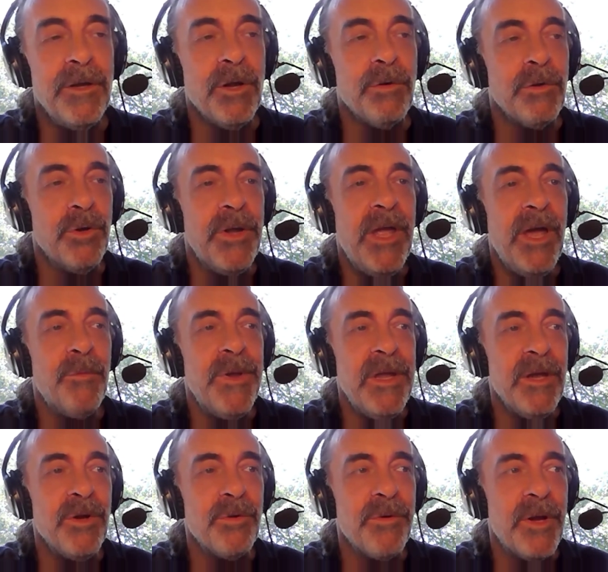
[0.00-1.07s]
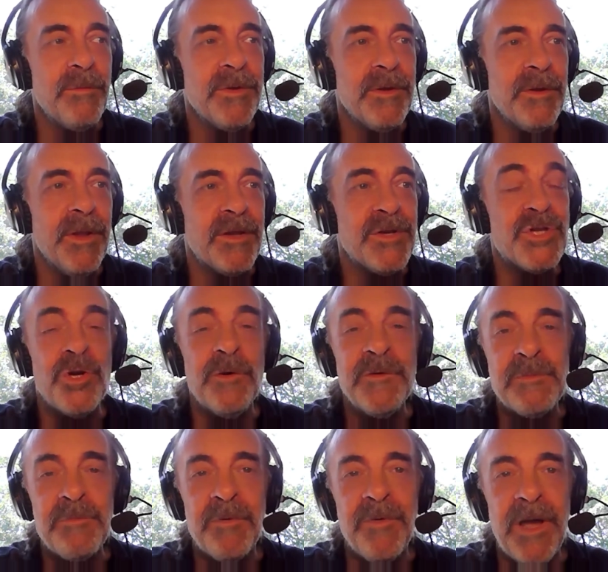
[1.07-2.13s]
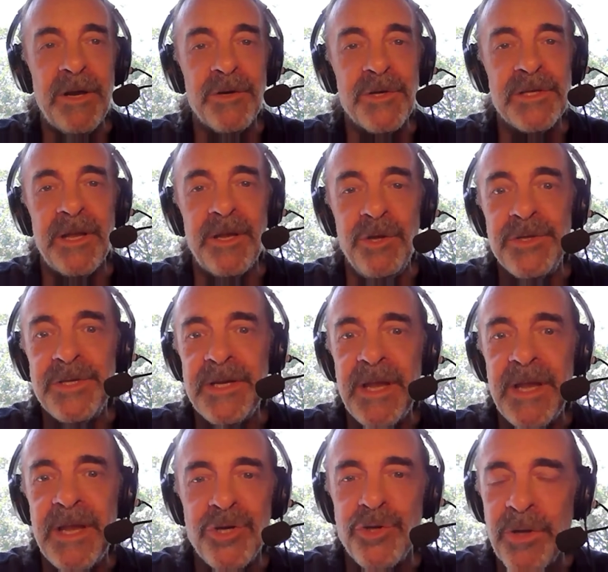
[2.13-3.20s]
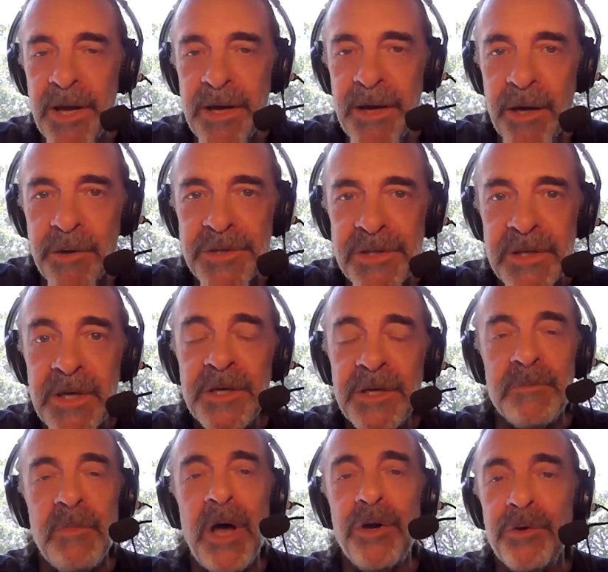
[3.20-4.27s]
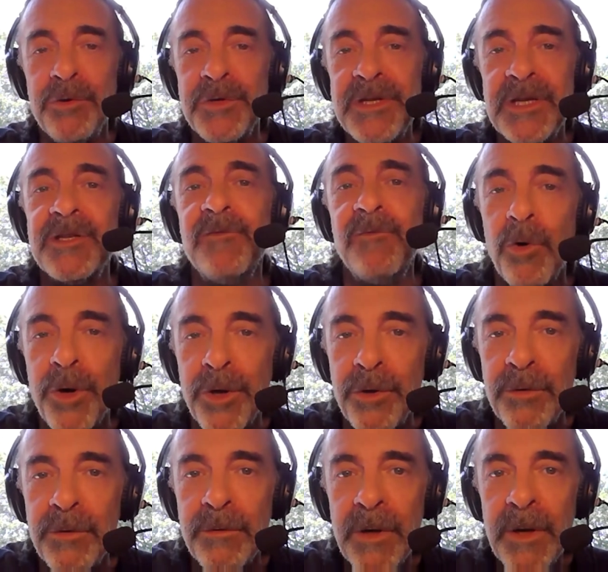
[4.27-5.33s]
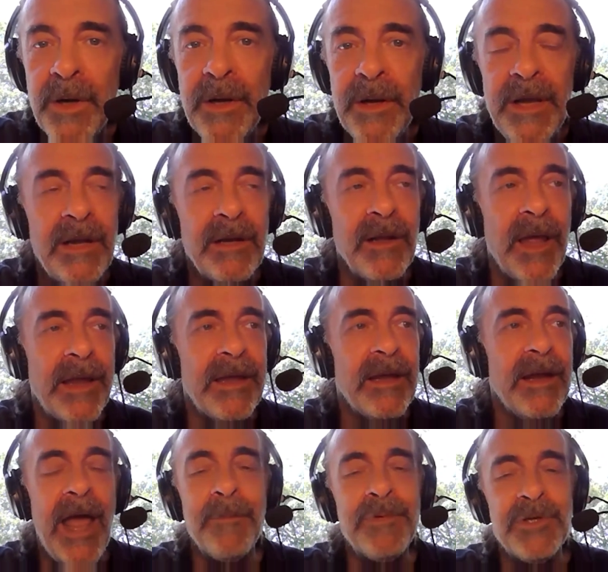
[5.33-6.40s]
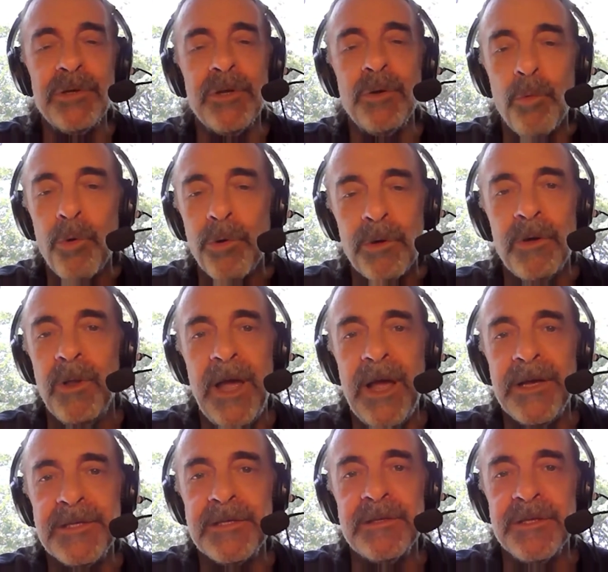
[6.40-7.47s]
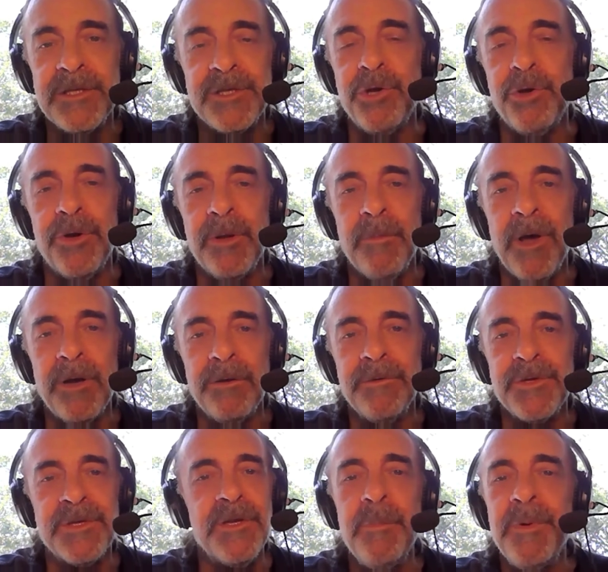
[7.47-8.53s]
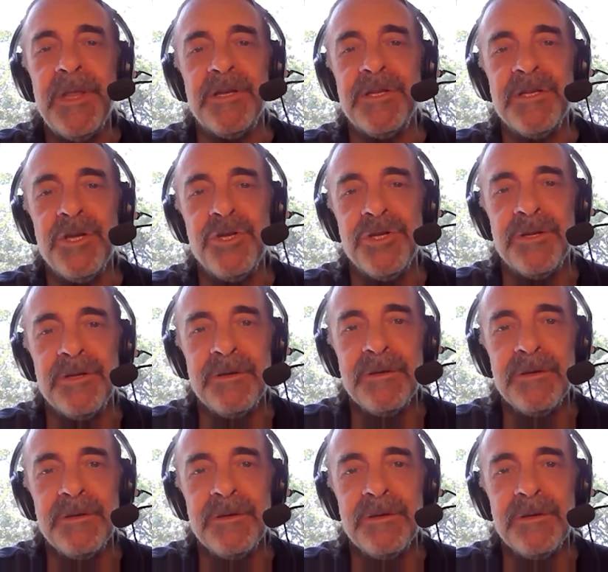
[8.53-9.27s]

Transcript: Look how we integrate with service providers, using Azure Lighthouse to monitor those things for you in an absolutely world-class security model. There's nobody can touch it.